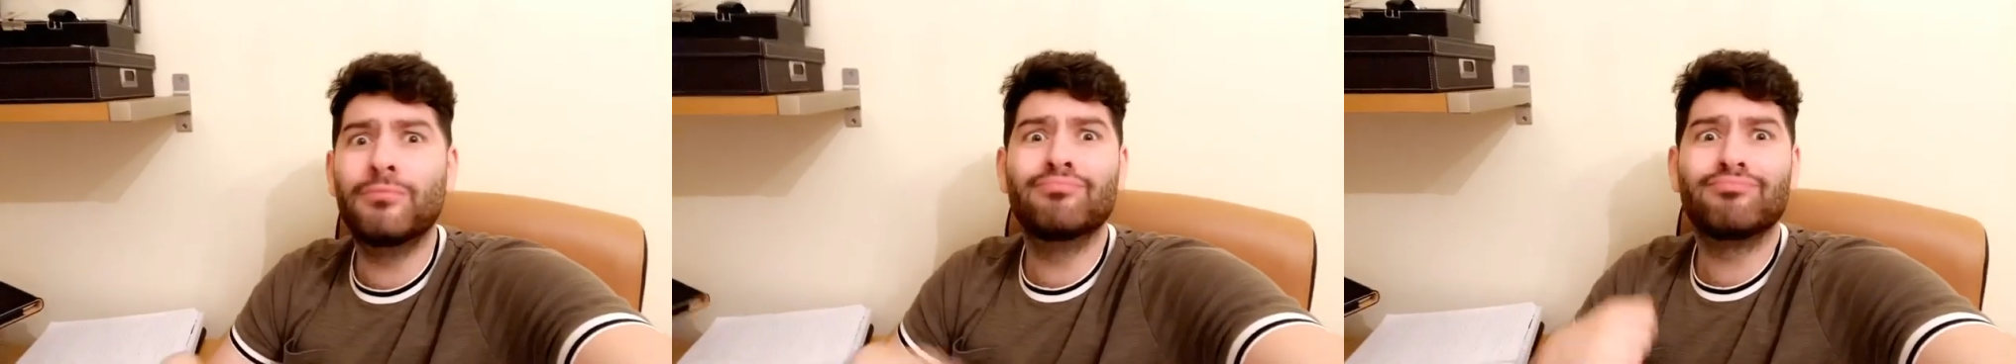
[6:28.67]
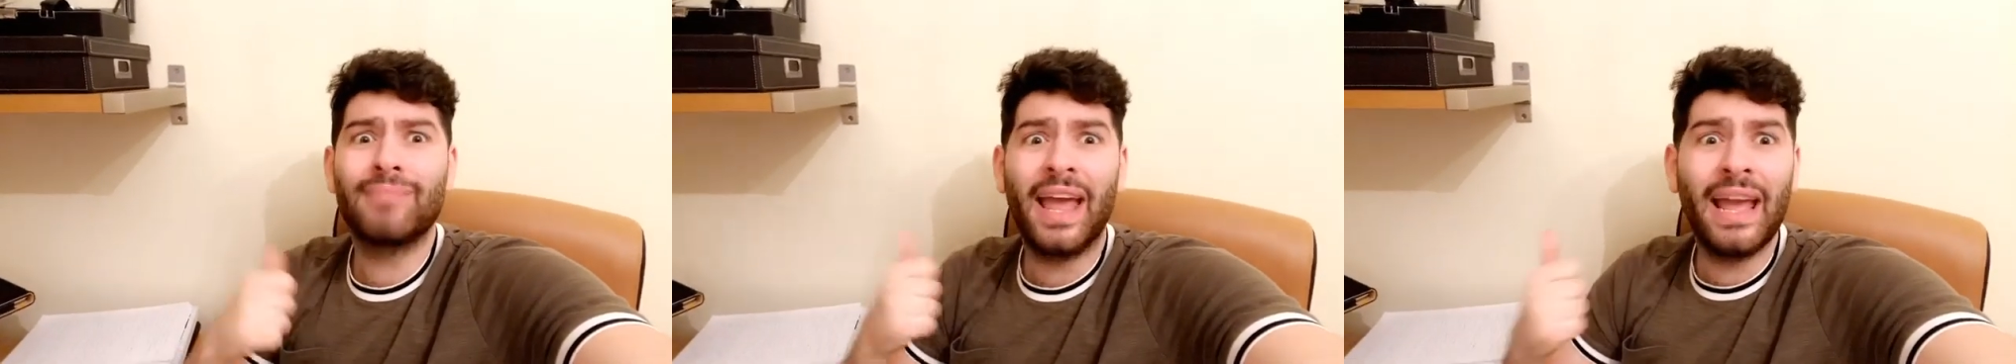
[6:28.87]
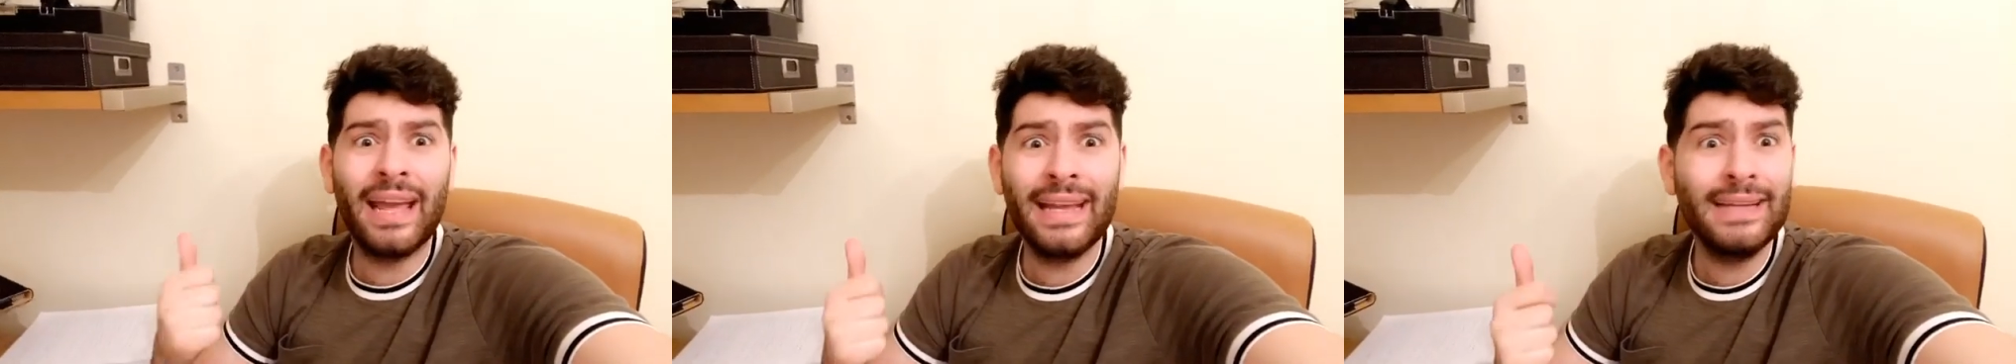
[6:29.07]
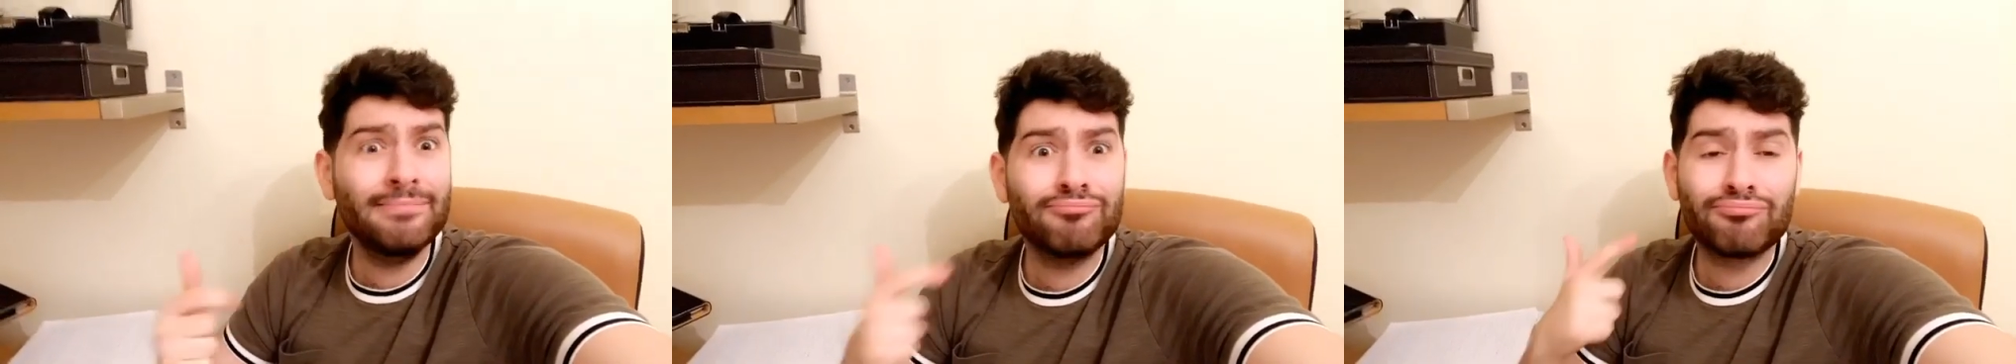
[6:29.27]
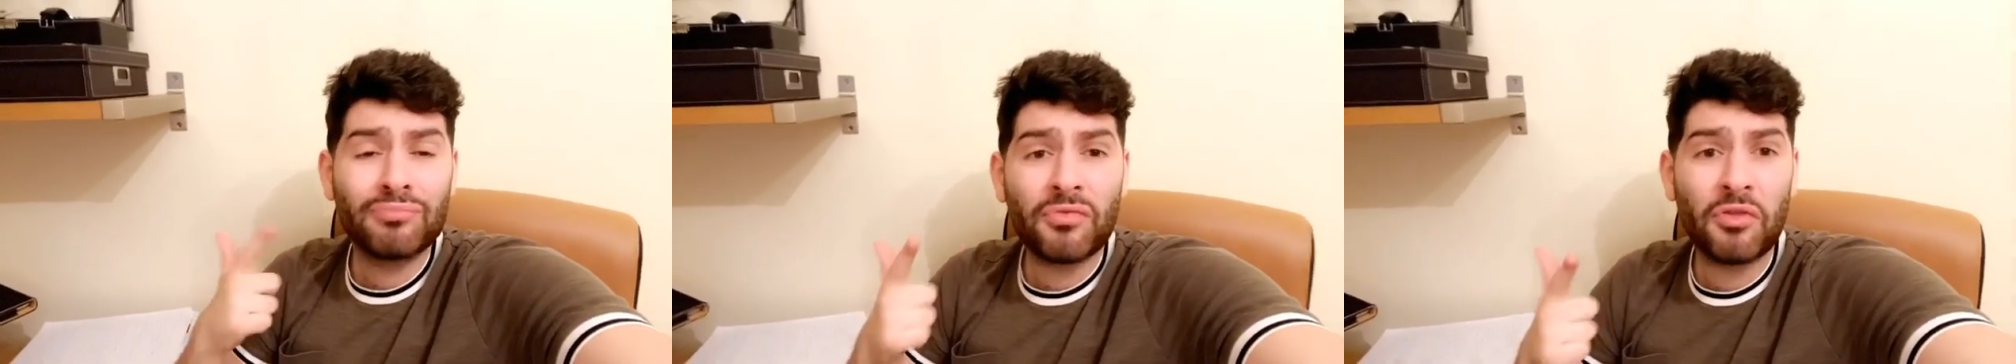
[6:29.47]
8,
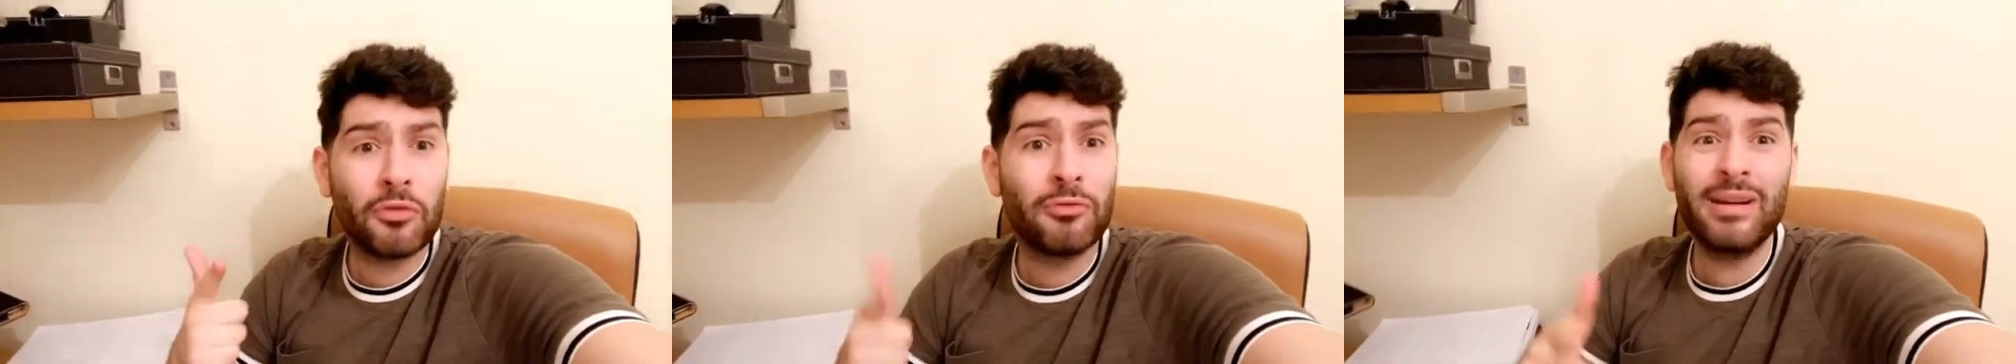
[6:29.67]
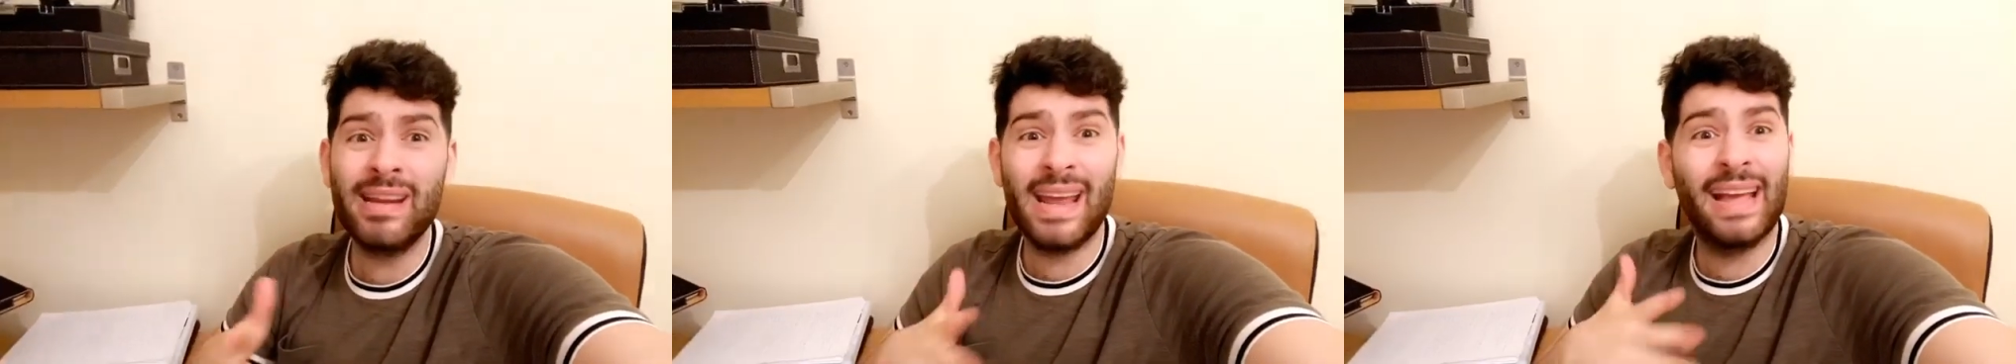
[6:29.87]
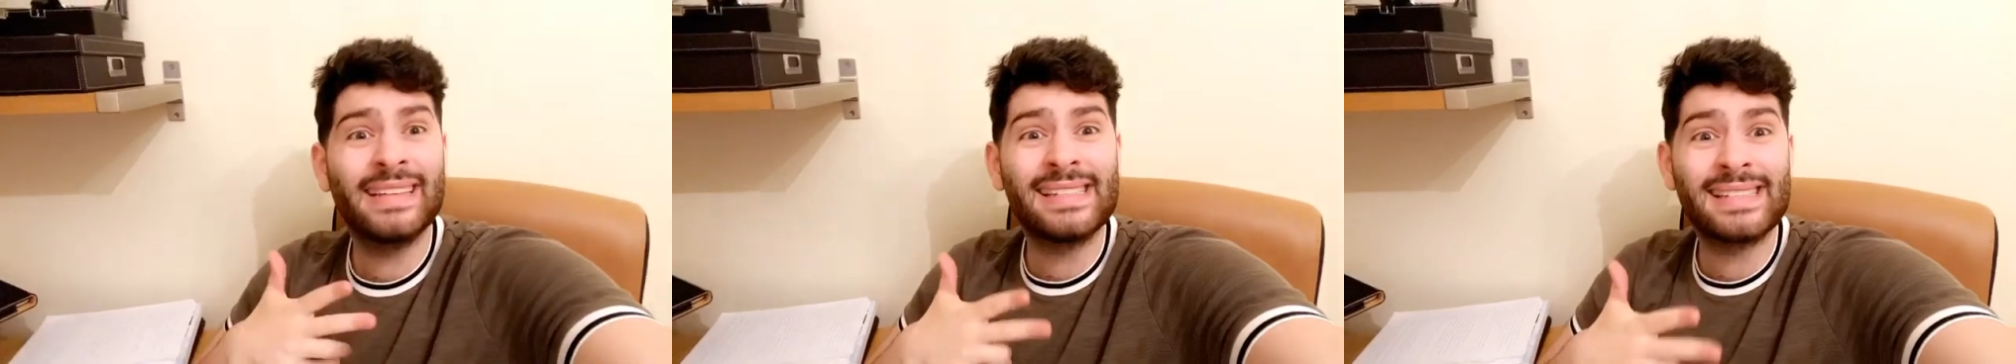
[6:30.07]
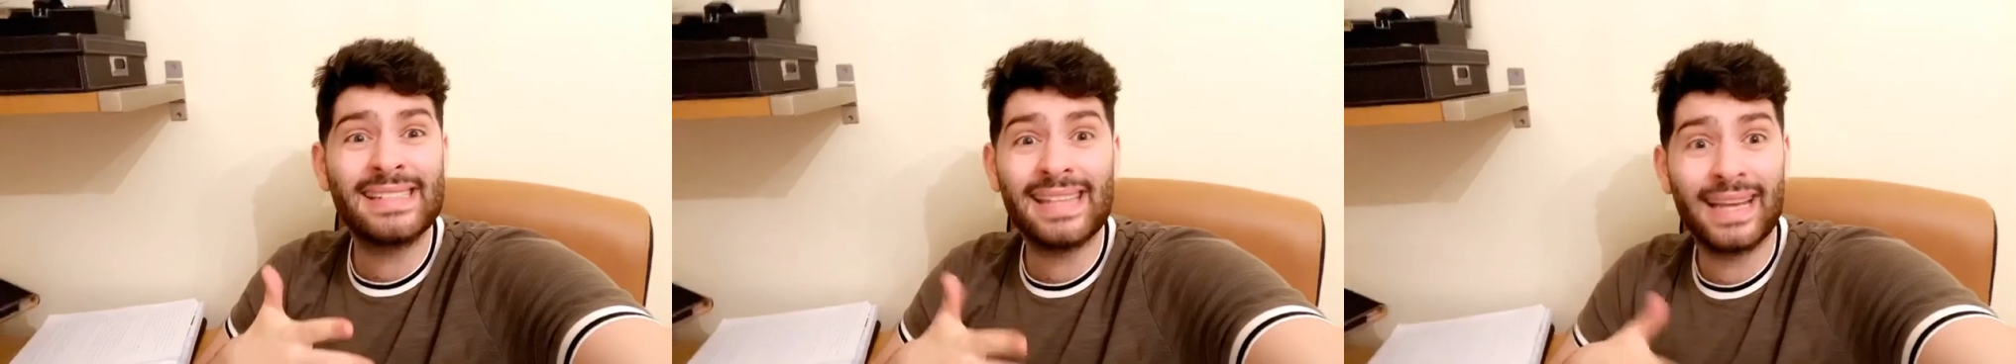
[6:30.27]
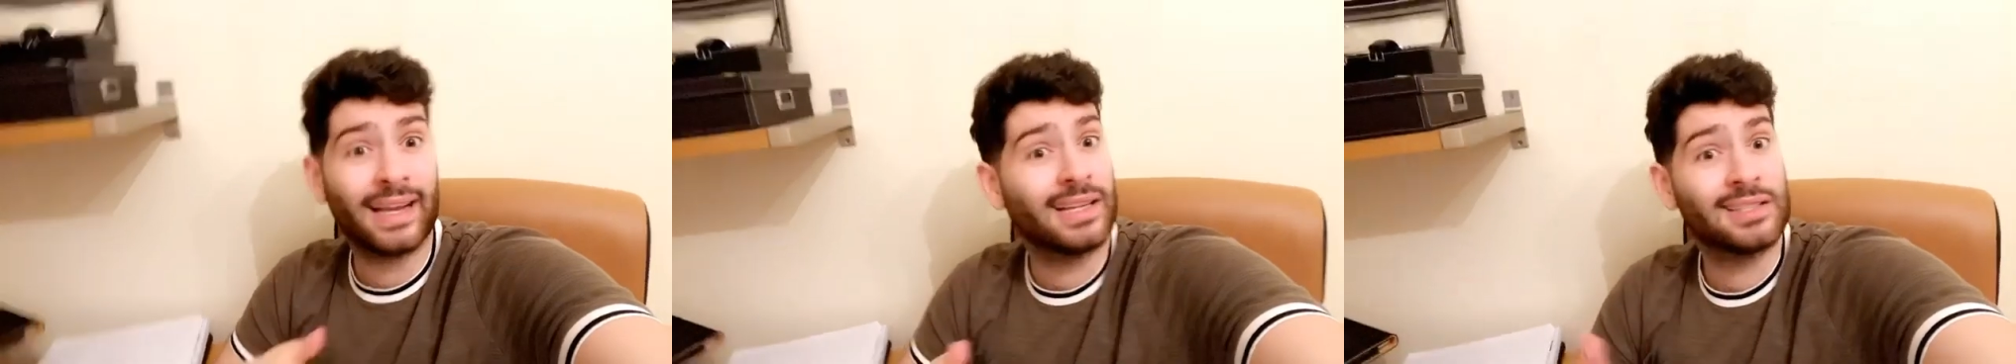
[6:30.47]
3, and
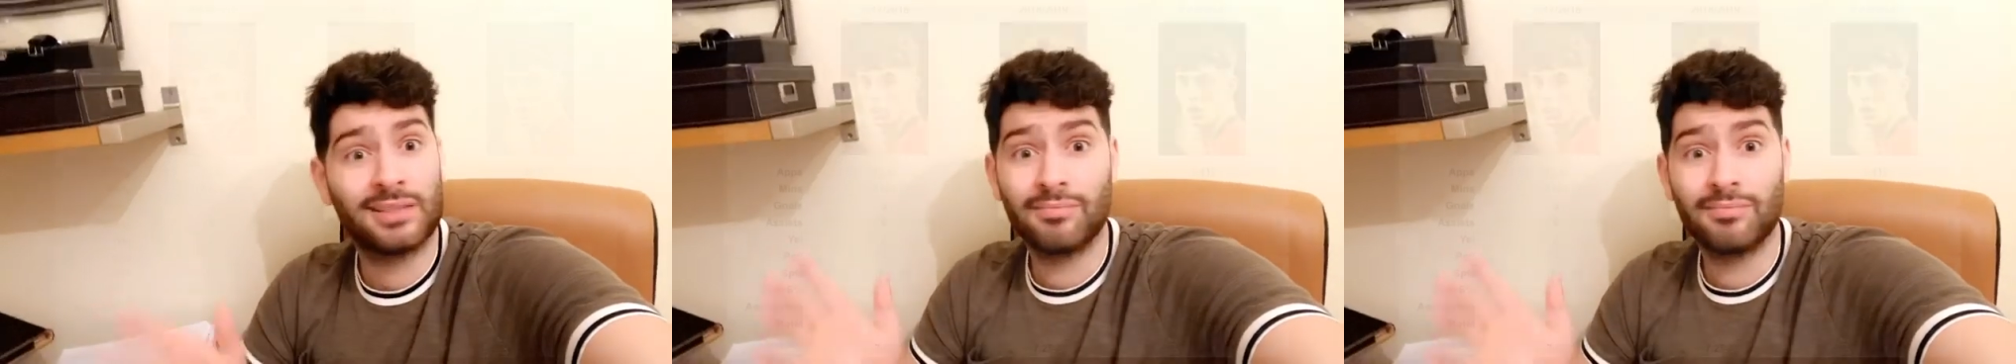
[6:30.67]
6.